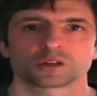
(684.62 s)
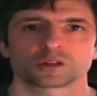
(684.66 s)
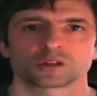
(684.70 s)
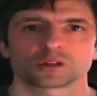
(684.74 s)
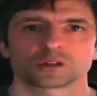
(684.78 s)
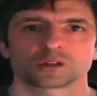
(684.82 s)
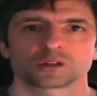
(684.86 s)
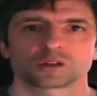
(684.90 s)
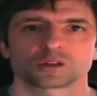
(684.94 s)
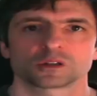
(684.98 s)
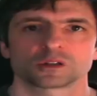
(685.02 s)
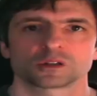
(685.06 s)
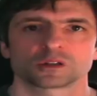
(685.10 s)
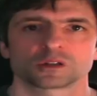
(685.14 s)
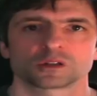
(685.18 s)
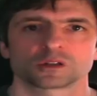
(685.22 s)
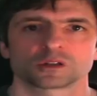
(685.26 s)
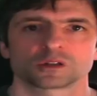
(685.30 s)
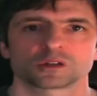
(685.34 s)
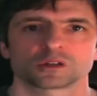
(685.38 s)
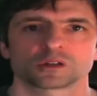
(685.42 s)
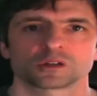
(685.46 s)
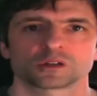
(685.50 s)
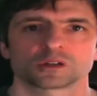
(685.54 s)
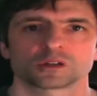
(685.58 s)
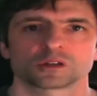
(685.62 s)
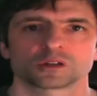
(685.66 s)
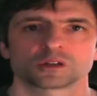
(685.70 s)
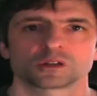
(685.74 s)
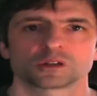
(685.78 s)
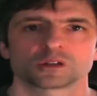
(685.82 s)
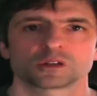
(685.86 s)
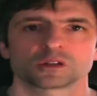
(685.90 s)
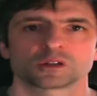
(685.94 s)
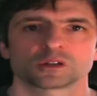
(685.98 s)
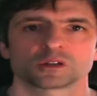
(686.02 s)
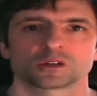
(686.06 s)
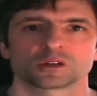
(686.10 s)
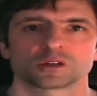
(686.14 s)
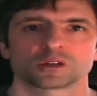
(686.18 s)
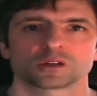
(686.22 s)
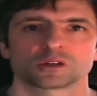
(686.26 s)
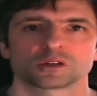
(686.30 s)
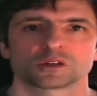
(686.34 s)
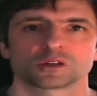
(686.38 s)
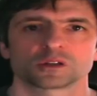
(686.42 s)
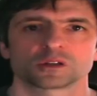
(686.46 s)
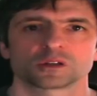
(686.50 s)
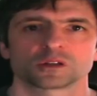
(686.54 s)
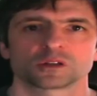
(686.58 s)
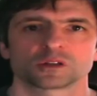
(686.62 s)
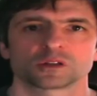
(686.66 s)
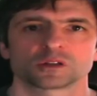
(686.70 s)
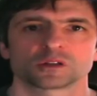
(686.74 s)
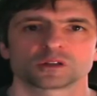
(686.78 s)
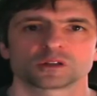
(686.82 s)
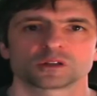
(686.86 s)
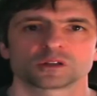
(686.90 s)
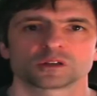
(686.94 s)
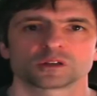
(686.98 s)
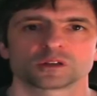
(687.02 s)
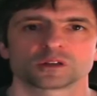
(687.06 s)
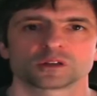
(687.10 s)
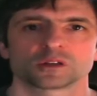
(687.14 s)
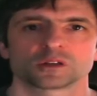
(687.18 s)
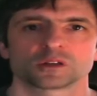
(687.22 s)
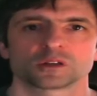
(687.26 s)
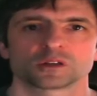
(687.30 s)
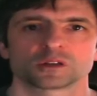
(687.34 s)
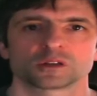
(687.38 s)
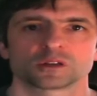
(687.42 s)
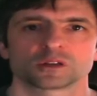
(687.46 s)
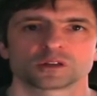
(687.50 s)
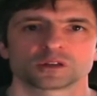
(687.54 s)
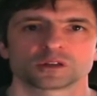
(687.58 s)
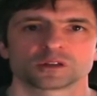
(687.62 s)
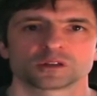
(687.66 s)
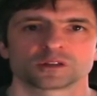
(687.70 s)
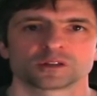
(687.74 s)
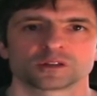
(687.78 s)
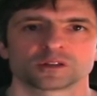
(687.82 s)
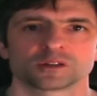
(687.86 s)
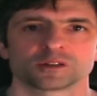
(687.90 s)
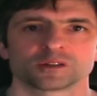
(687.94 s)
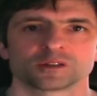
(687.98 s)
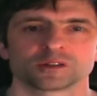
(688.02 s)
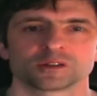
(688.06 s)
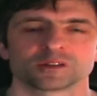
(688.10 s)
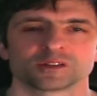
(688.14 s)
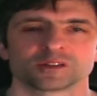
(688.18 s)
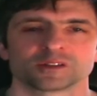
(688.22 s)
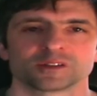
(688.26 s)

This person isn't speaking.